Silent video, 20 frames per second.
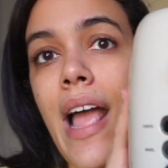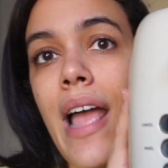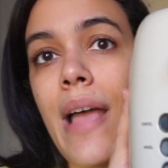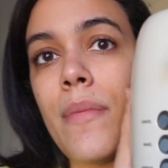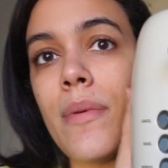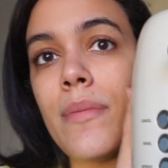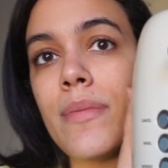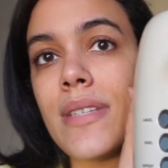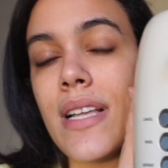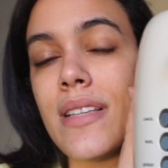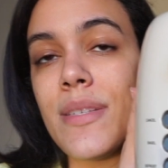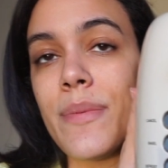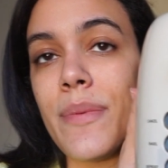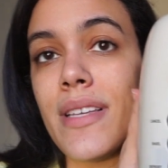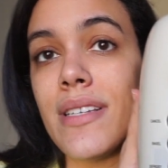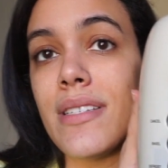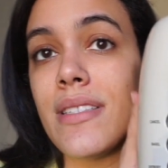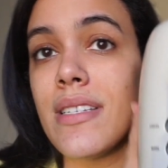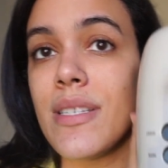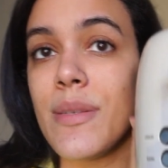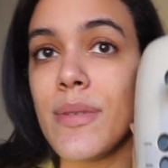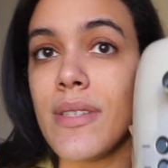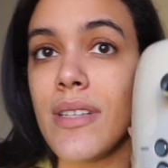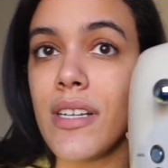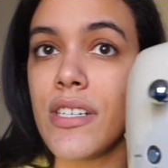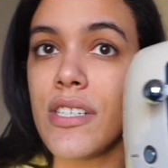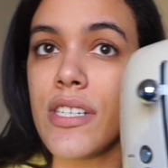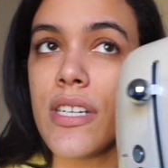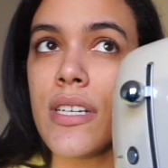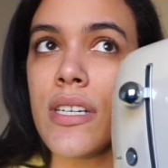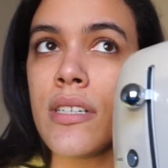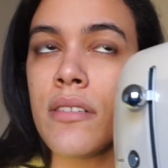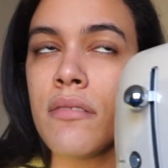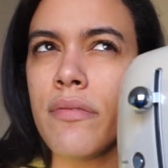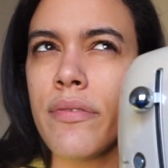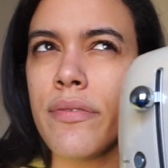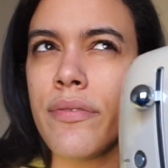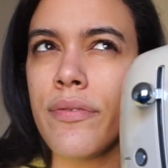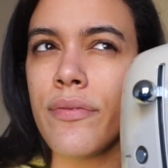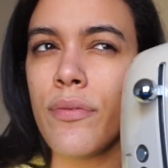am obsessed with it. This was
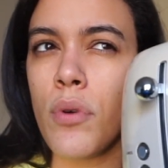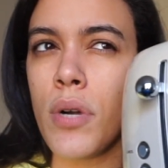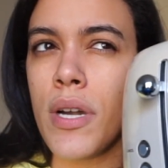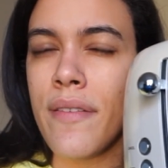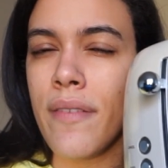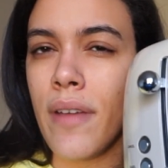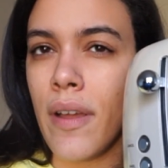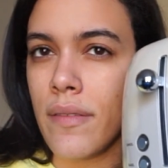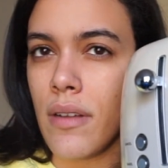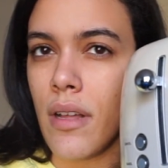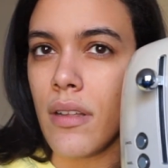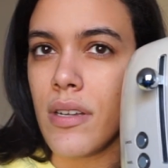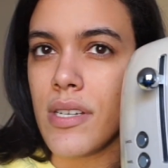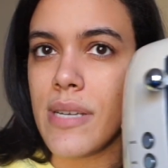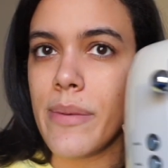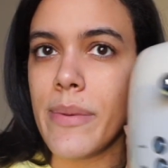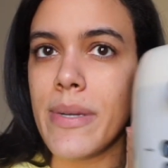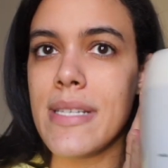under $45, I want to